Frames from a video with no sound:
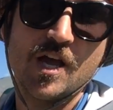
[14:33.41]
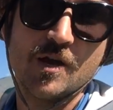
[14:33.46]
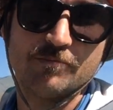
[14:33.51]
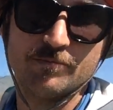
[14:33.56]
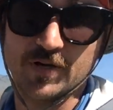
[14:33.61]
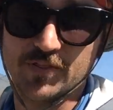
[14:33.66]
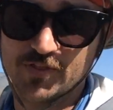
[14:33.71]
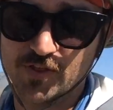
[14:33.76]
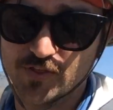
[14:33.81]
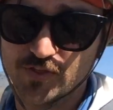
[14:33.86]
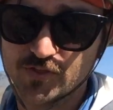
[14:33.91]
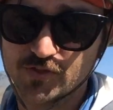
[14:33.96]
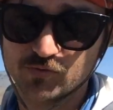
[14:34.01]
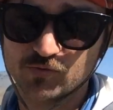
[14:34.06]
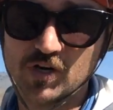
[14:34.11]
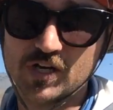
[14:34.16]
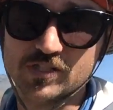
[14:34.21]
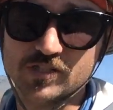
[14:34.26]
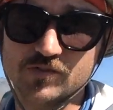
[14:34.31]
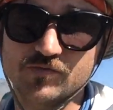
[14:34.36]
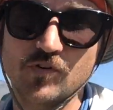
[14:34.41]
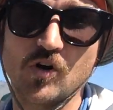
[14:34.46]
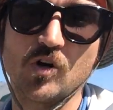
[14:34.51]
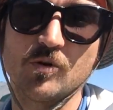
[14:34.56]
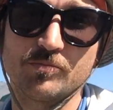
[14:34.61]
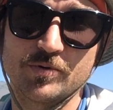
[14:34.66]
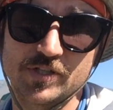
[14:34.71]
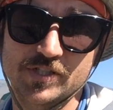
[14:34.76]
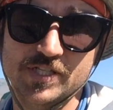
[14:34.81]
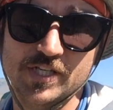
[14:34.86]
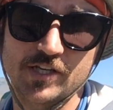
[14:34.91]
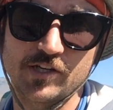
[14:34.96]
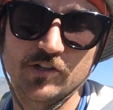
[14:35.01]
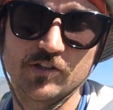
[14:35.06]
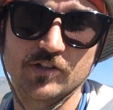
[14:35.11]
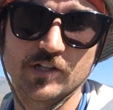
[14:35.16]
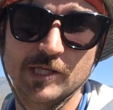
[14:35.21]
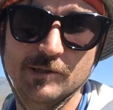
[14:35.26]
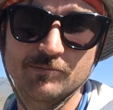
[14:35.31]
but the thrust fault particularly.